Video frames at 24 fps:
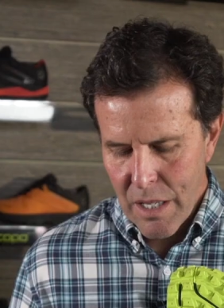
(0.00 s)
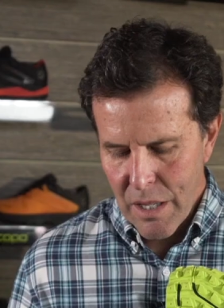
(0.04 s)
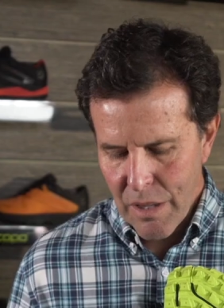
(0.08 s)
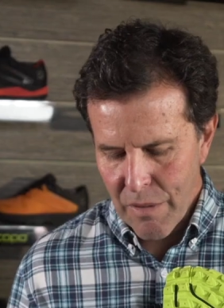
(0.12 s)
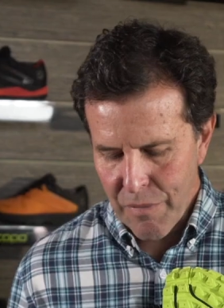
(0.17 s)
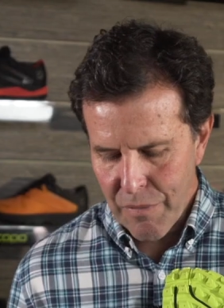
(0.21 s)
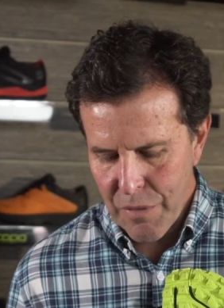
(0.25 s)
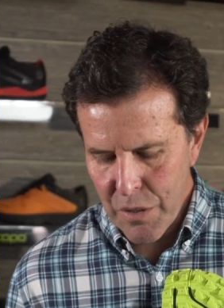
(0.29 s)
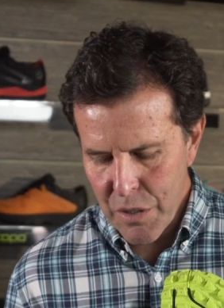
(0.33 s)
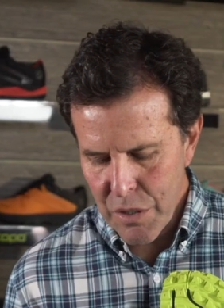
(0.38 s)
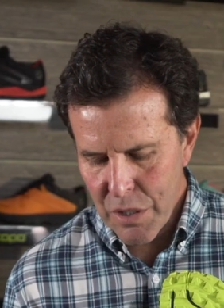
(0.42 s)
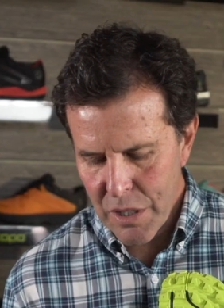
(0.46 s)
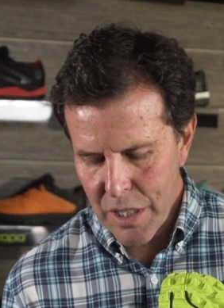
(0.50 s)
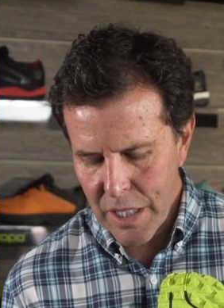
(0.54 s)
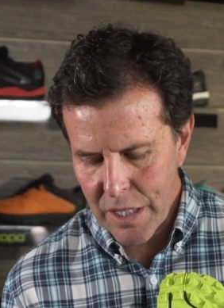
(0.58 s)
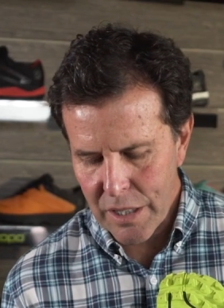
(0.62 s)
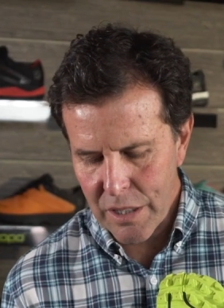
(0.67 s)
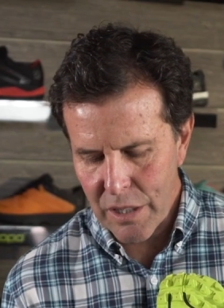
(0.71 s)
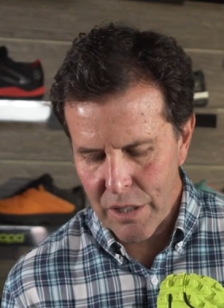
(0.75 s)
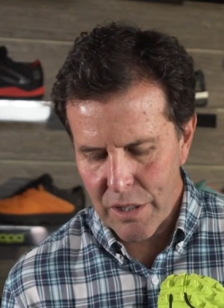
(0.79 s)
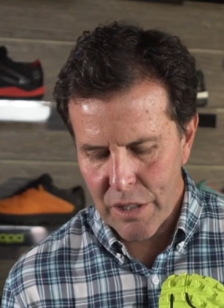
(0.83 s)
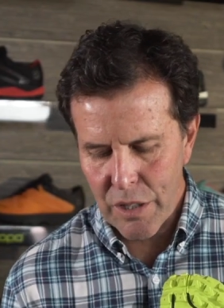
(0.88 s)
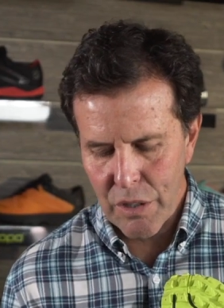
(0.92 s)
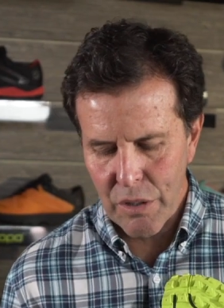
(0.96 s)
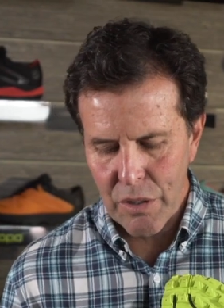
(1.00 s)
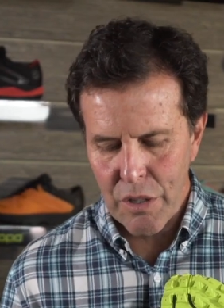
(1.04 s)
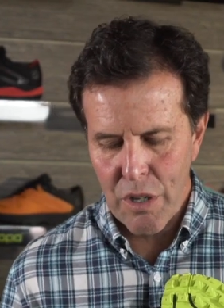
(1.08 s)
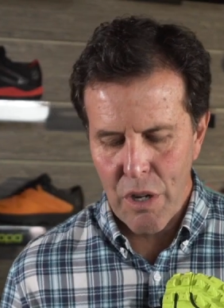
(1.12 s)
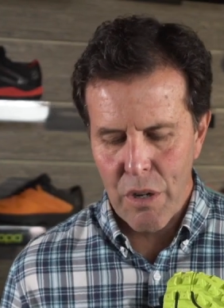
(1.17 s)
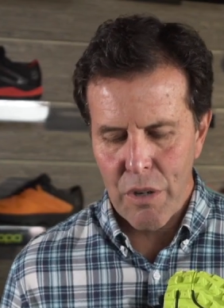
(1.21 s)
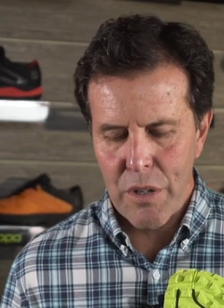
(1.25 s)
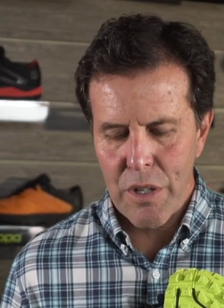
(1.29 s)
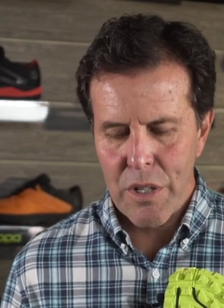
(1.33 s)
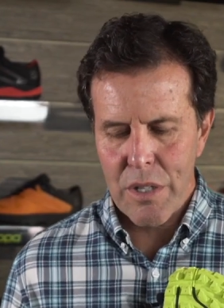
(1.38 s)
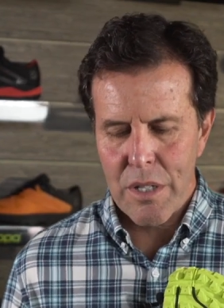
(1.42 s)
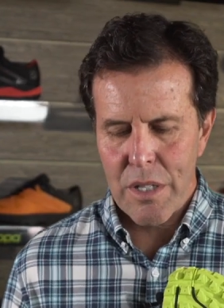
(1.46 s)
The first thing that you'll
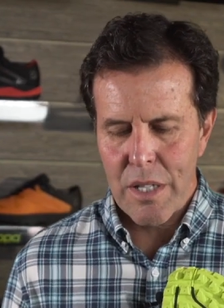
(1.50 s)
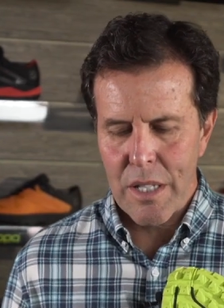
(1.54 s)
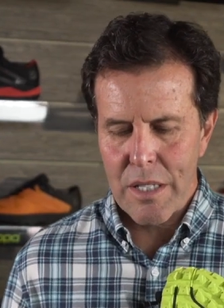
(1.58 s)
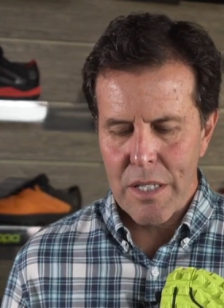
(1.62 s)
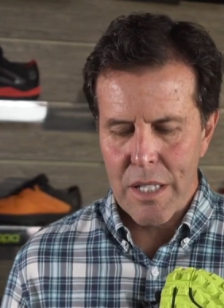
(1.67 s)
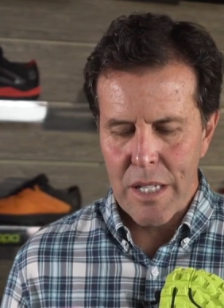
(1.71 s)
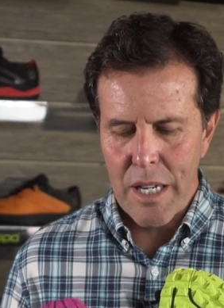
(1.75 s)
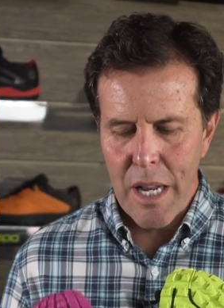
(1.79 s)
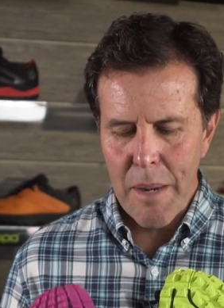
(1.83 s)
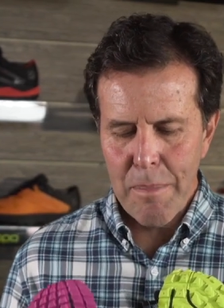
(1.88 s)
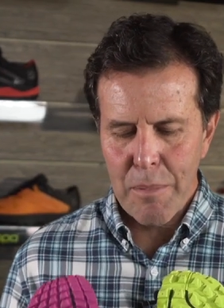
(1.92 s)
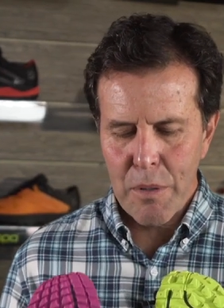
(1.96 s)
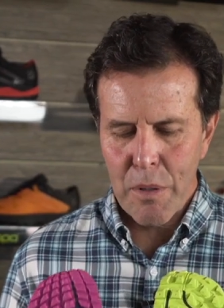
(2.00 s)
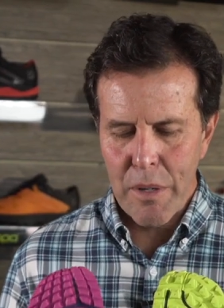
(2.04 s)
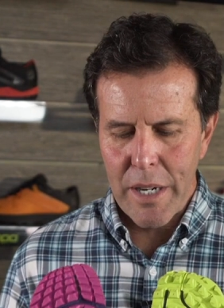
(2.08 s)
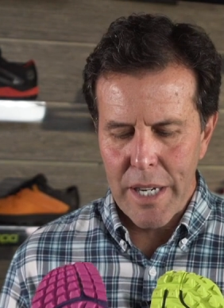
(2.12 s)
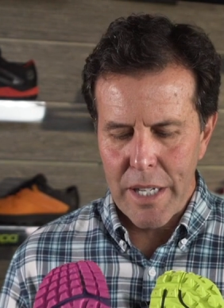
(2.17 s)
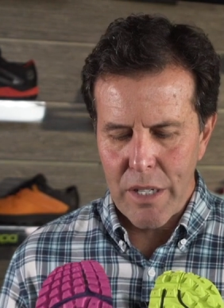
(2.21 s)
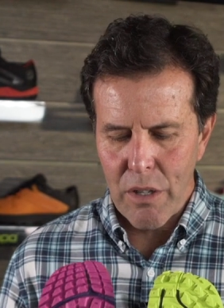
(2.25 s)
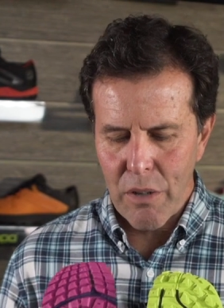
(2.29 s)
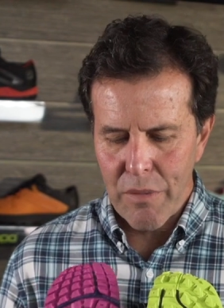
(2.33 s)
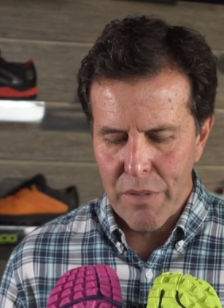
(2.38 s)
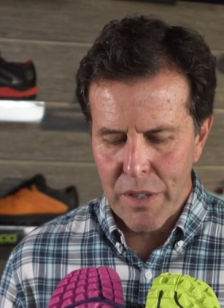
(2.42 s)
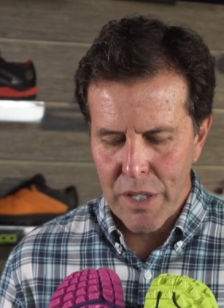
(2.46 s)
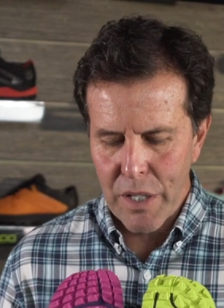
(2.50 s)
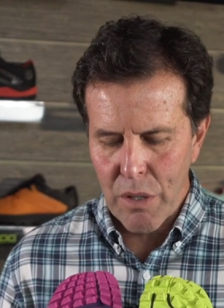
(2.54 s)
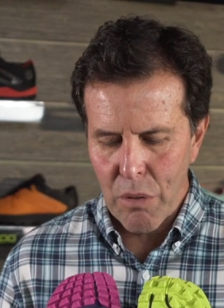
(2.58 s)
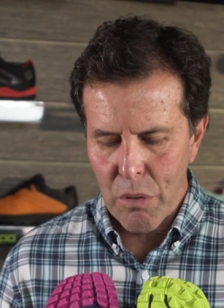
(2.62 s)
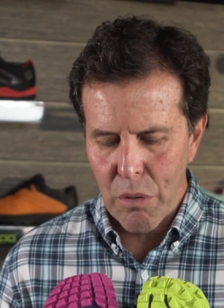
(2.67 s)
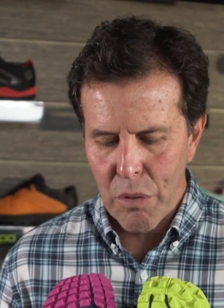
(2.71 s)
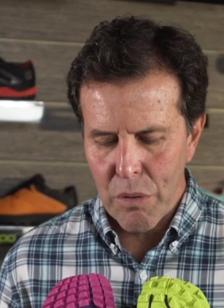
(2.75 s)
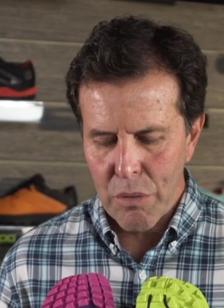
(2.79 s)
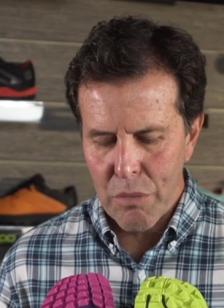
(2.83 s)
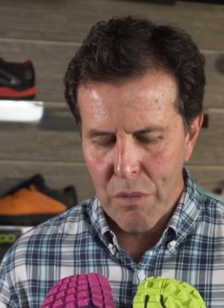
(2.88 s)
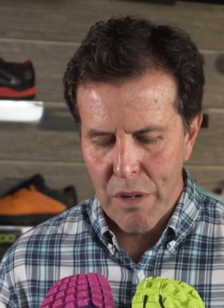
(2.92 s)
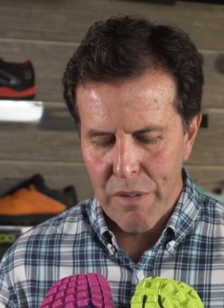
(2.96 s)
notice that's an upgrade over the
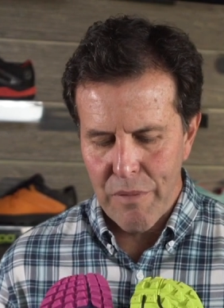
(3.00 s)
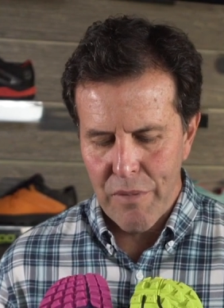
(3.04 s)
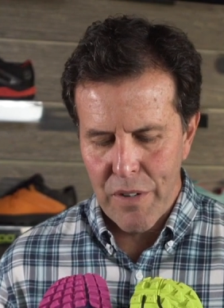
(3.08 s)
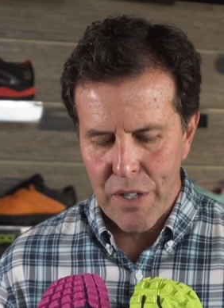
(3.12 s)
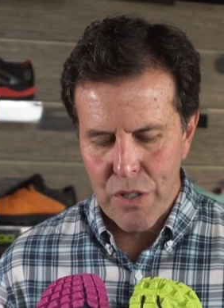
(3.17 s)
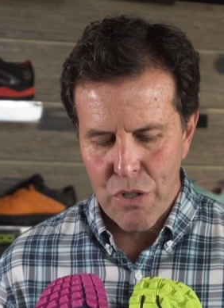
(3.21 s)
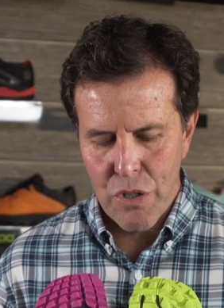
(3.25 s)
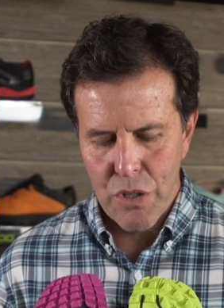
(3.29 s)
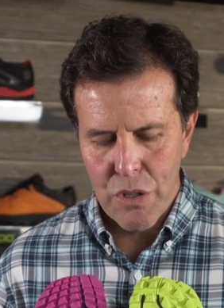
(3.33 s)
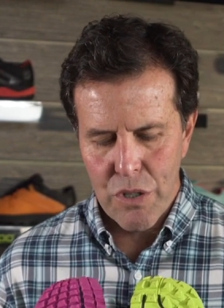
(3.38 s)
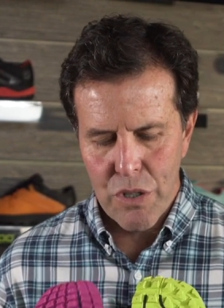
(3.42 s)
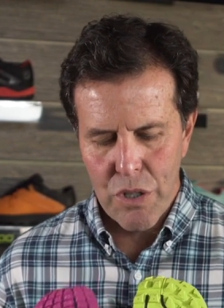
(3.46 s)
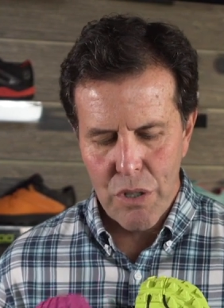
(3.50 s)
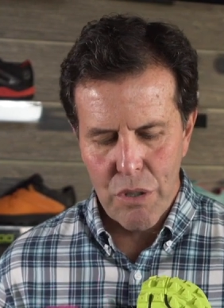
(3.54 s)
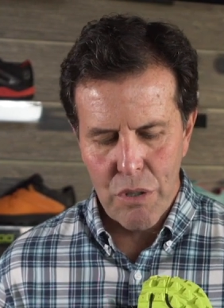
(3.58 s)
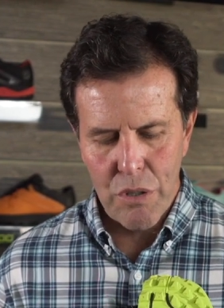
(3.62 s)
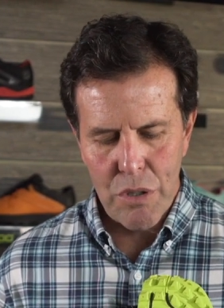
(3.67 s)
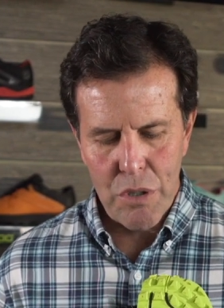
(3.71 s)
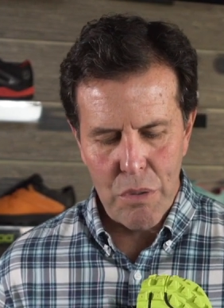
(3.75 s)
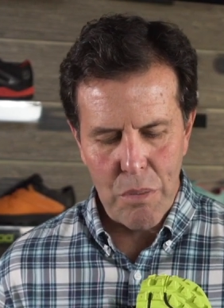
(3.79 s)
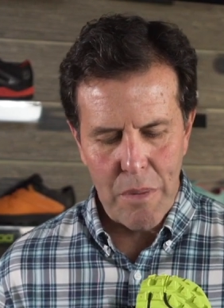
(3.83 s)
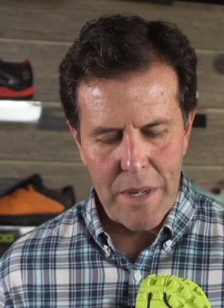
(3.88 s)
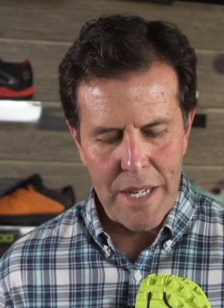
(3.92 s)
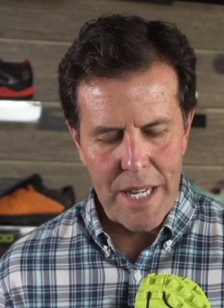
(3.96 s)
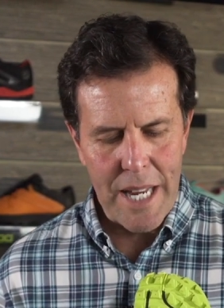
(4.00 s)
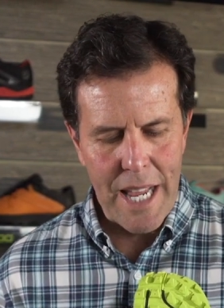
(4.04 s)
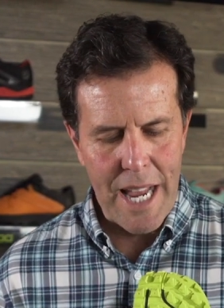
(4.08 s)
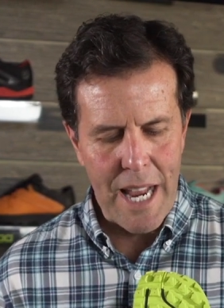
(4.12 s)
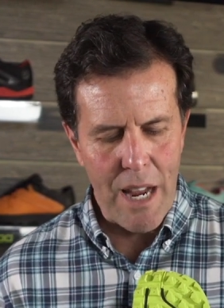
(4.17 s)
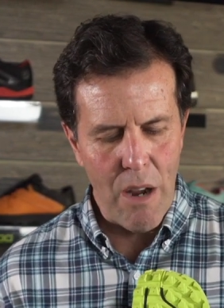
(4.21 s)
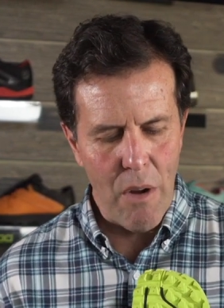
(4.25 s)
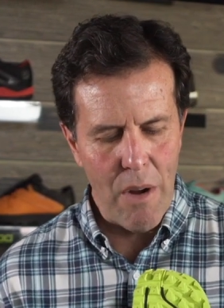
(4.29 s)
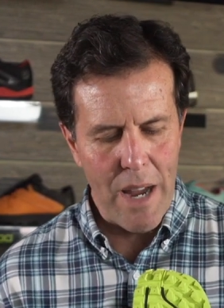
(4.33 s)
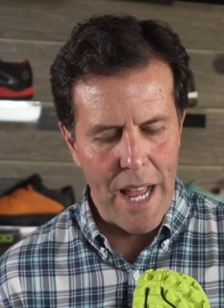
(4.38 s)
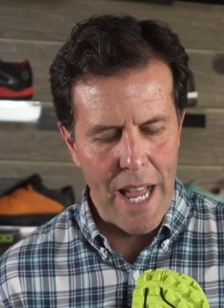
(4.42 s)
old Runventure 2 is we now